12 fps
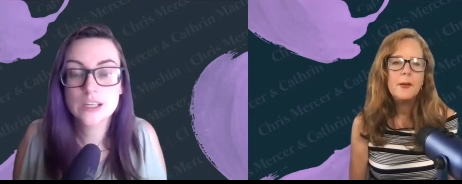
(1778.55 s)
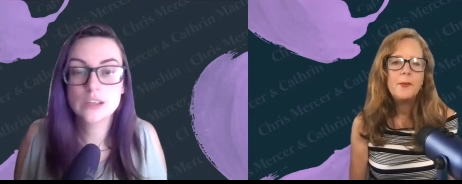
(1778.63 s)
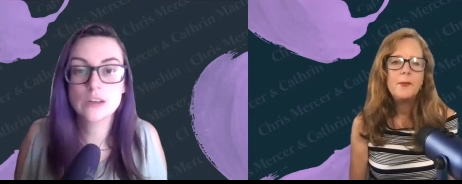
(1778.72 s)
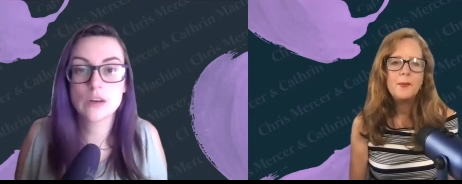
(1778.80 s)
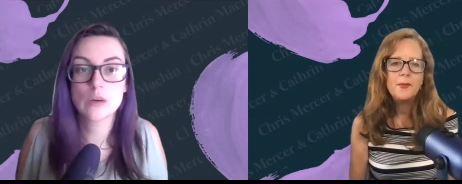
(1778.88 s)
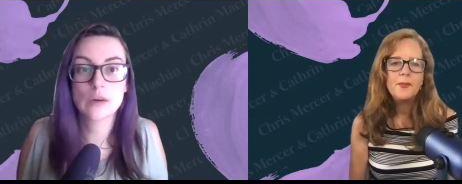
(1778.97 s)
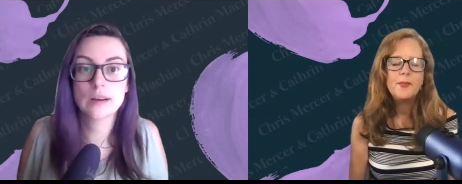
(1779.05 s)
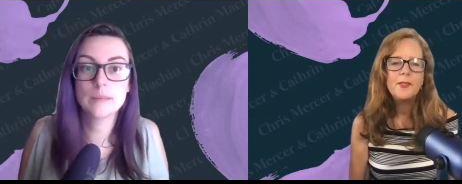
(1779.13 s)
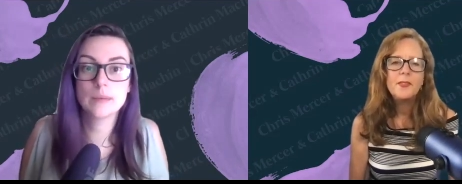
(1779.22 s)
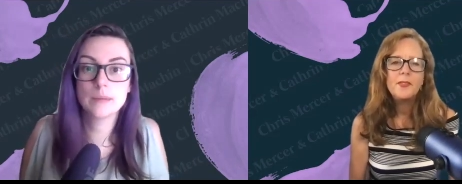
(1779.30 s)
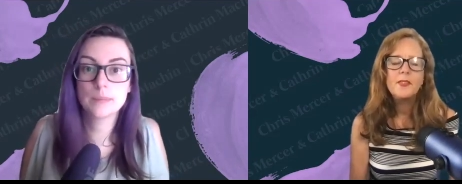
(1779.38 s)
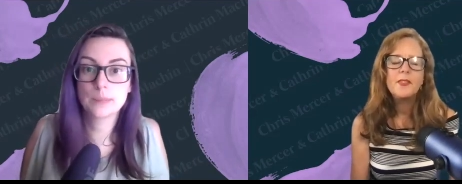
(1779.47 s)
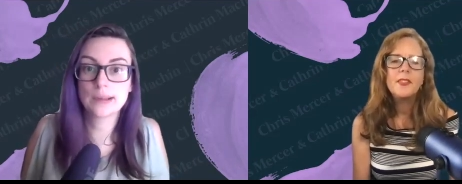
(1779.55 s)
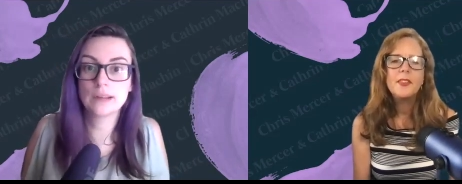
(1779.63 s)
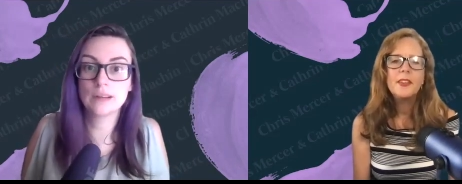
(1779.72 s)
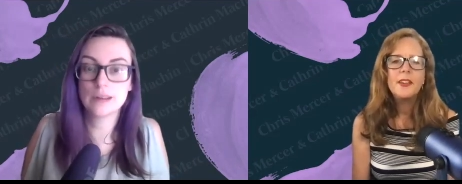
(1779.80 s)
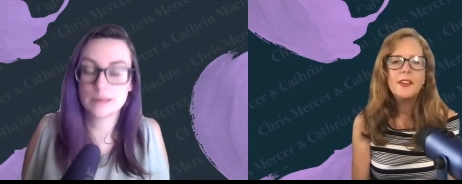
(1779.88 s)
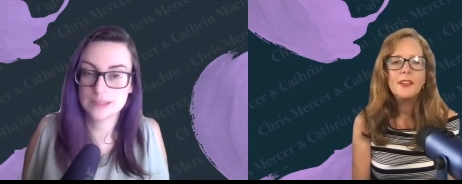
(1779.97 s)
Speaker 1: you know and i put a
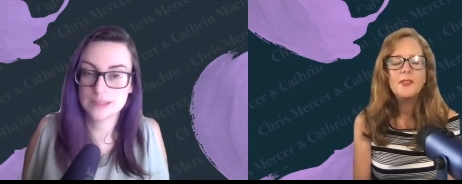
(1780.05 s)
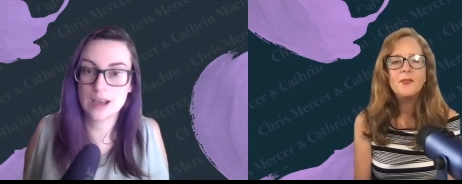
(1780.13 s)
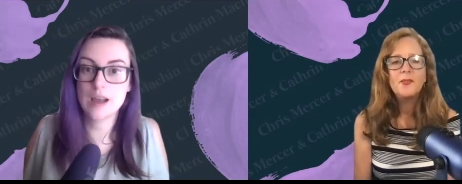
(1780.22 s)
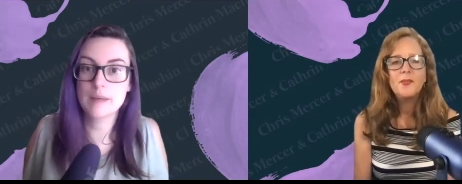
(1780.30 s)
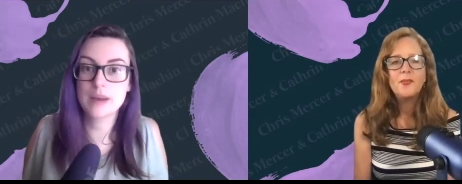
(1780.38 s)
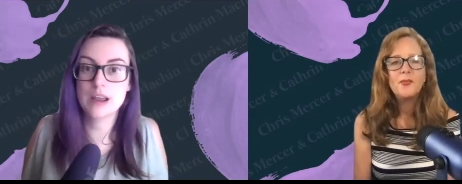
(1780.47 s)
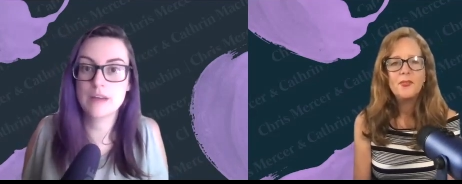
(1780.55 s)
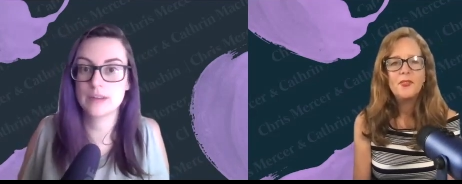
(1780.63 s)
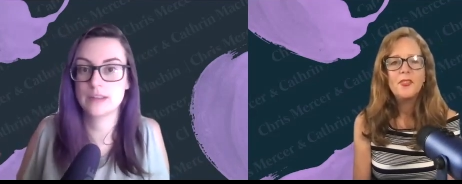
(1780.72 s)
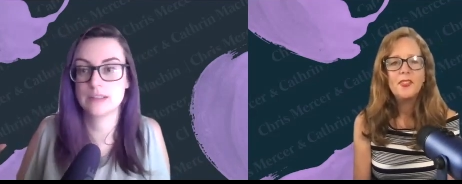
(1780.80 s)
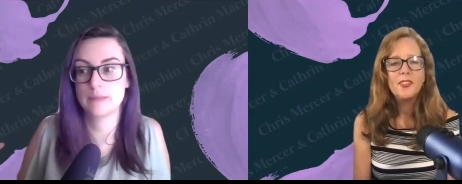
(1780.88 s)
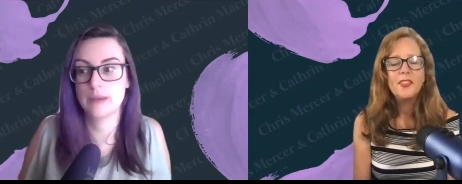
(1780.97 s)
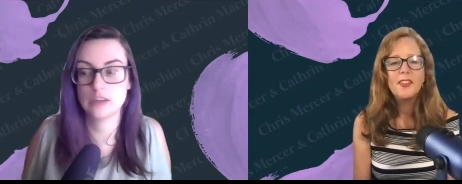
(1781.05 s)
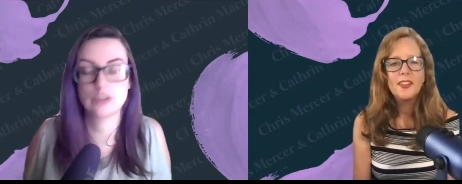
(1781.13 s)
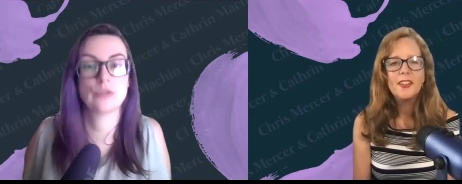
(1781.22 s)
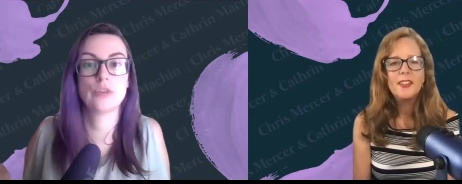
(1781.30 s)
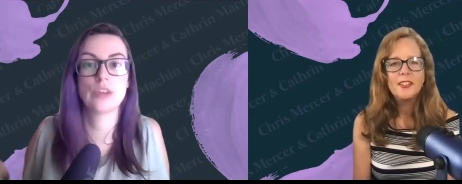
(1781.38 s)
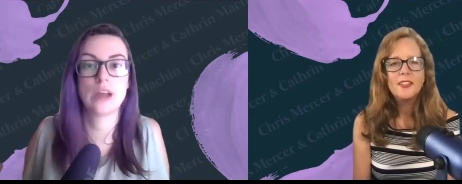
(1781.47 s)
lot of time and effort into making
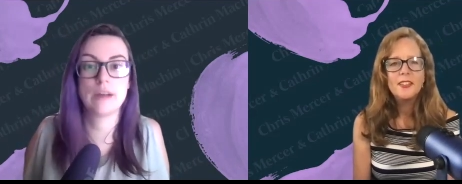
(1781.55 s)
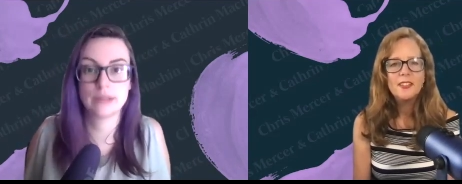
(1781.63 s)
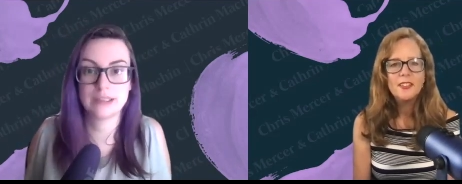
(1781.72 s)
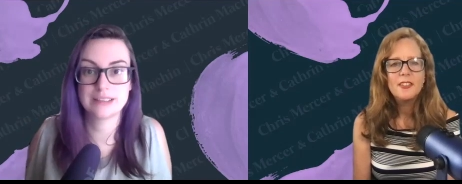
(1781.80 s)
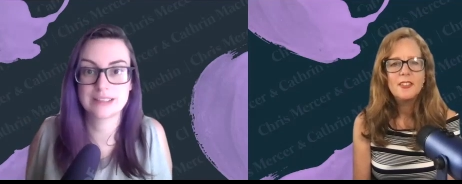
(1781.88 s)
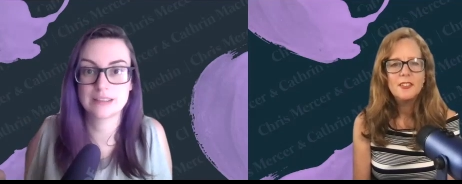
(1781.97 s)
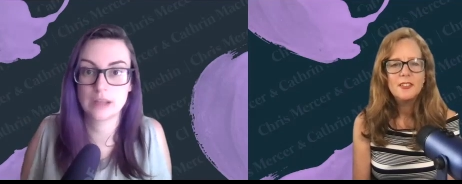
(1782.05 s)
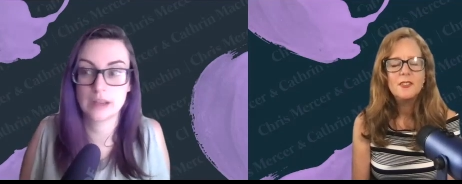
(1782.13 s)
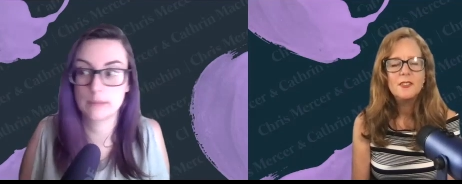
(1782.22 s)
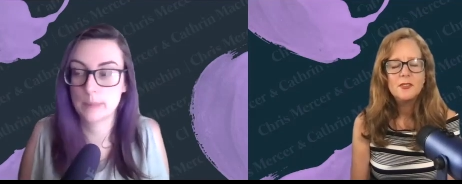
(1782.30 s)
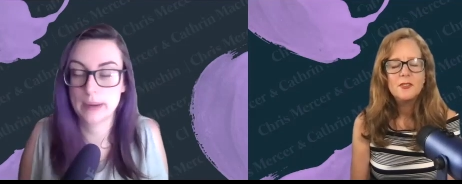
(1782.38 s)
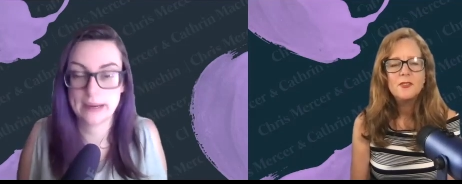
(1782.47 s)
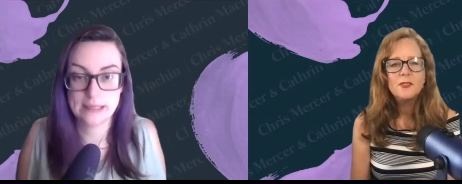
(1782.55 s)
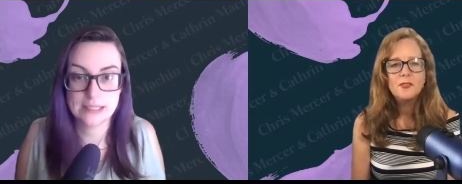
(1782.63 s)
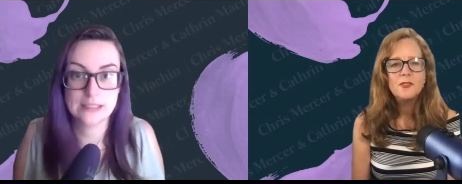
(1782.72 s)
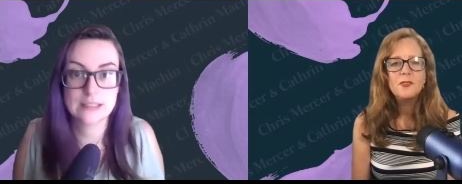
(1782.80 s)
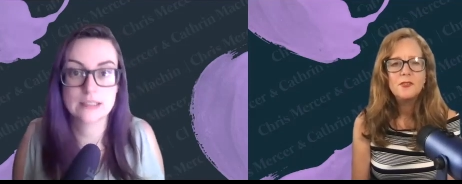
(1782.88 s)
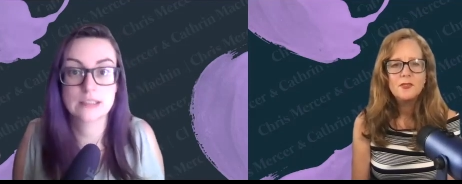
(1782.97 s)
sure that everything's like my
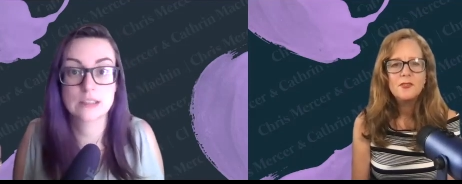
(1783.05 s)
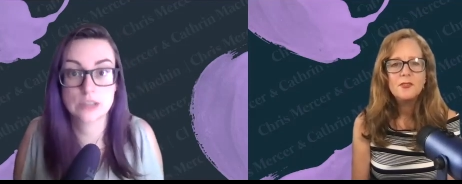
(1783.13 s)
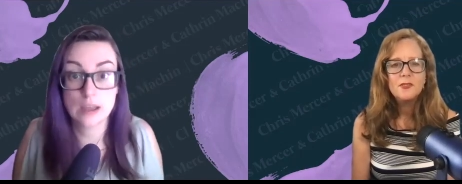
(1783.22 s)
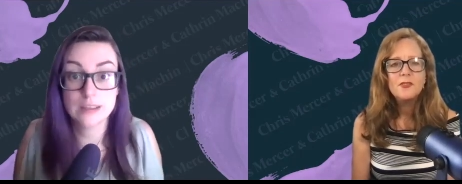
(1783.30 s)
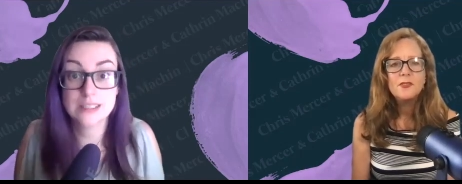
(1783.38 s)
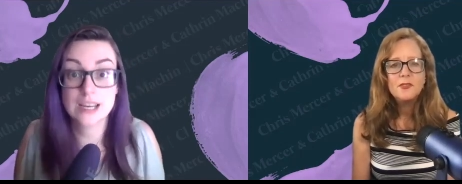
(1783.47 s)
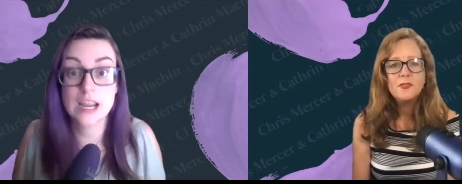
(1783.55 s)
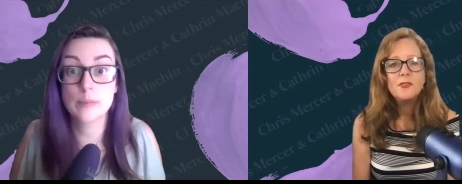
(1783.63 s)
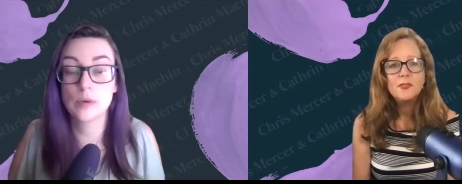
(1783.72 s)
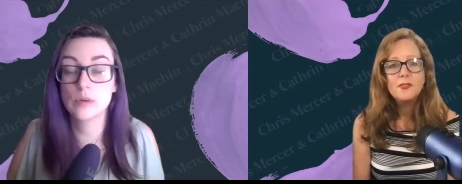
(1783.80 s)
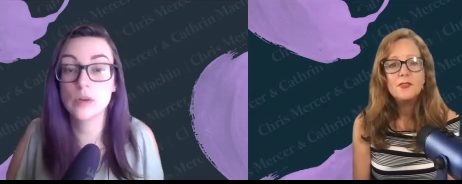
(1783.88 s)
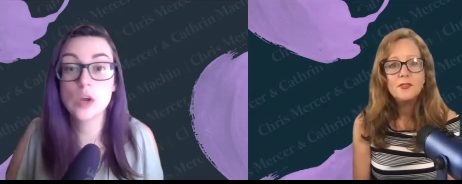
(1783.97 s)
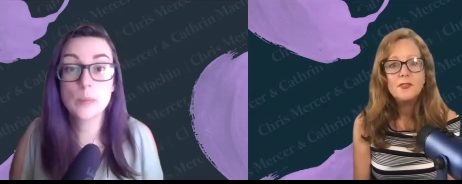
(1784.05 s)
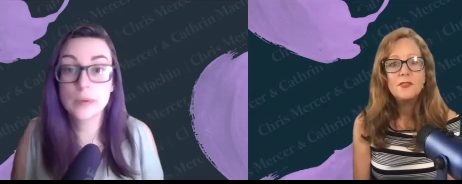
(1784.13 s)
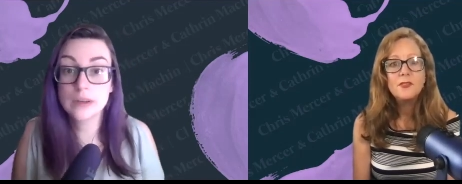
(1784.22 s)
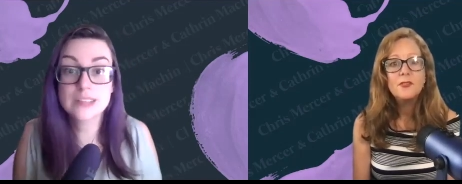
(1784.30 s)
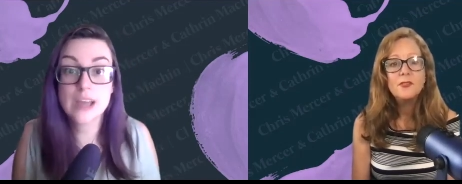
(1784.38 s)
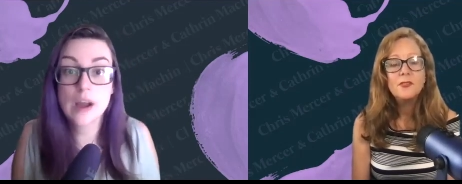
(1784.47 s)
paintings are, st- are stable
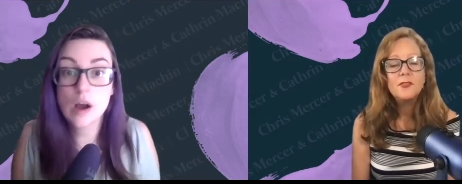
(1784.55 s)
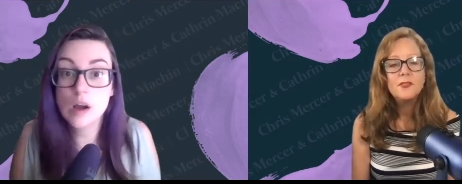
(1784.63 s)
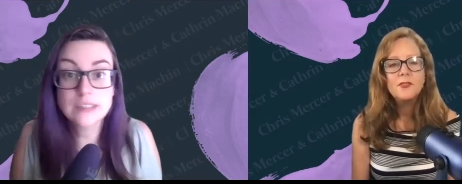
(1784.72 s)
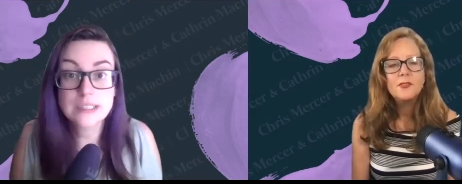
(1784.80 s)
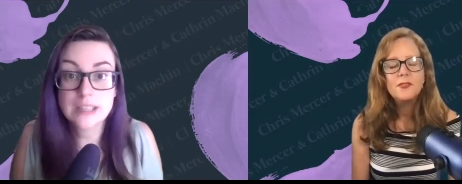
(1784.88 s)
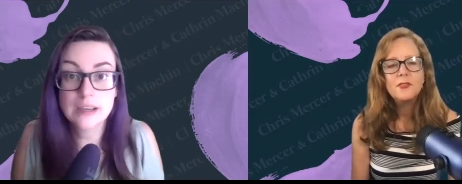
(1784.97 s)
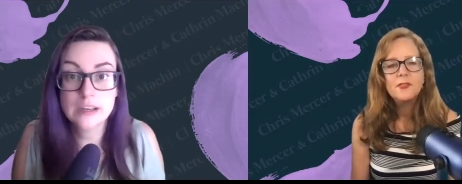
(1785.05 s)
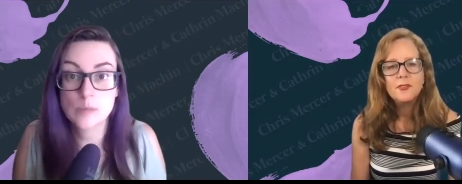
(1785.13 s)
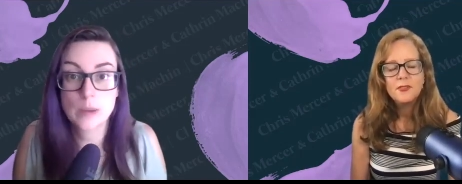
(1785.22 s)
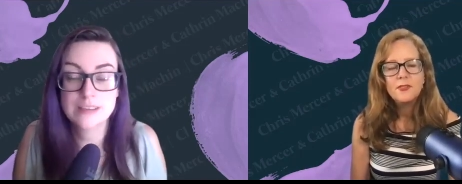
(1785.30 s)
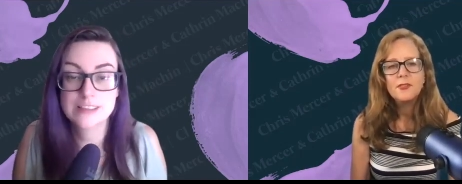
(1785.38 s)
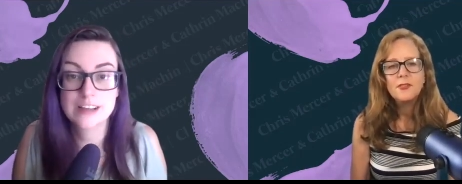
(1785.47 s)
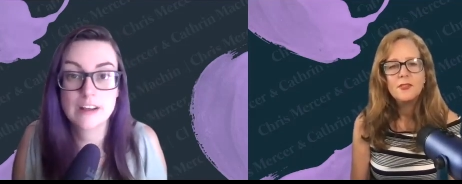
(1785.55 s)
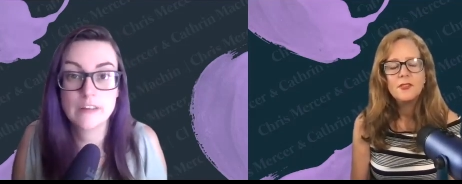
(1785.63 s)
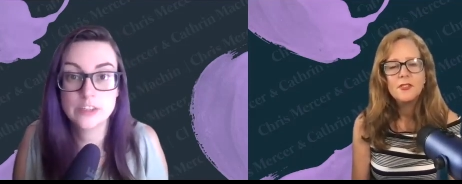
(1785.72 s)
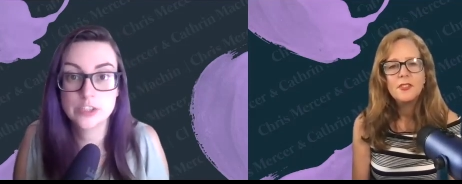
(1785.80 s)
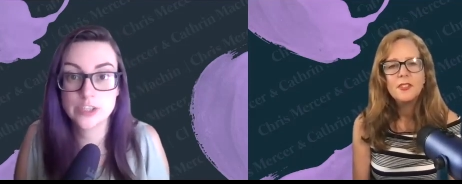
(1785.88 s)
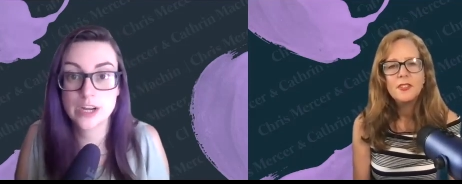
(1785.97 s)
because they are designed to pass
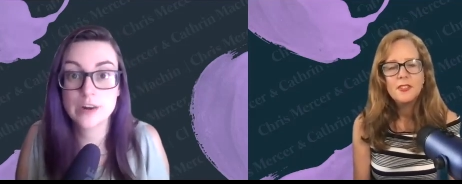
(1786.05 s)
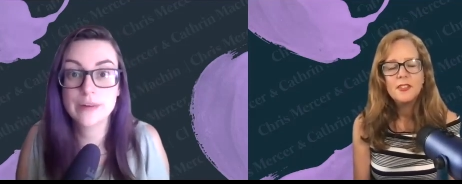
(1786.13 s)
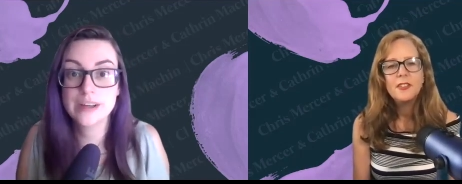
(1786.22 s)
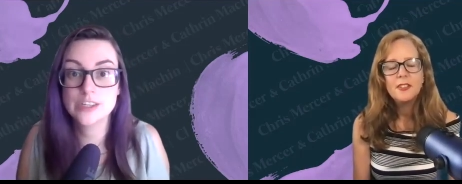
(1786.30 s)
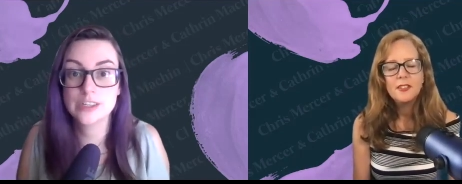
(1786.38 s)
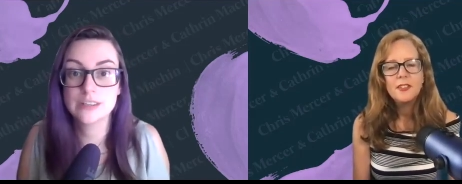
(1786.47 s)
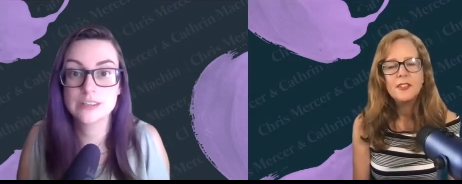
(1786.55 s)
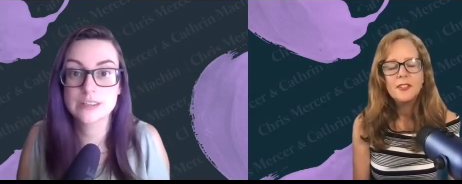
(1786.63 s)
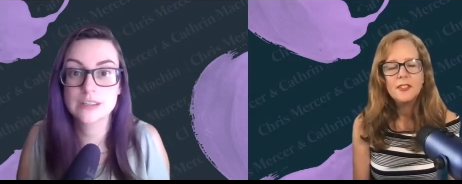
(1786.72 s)
down generations